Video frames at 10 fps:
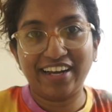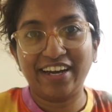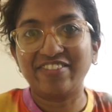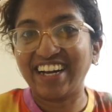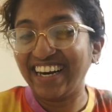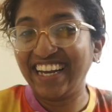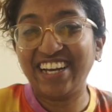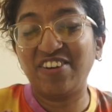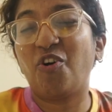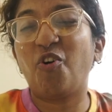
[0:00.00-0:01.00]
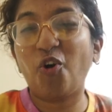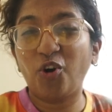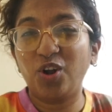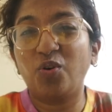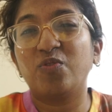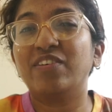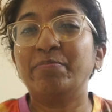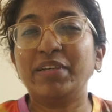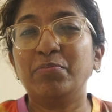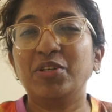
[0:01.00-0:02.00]
I have clay all over
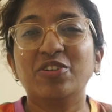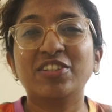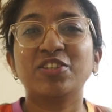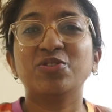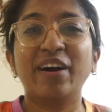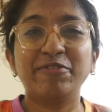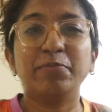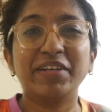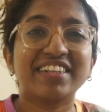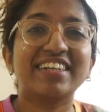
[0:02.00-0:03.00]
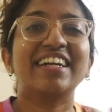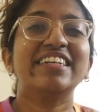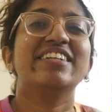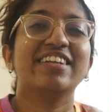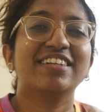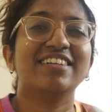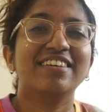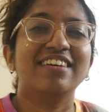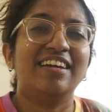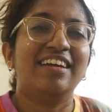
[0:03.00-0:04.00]
me because you have to make the clay really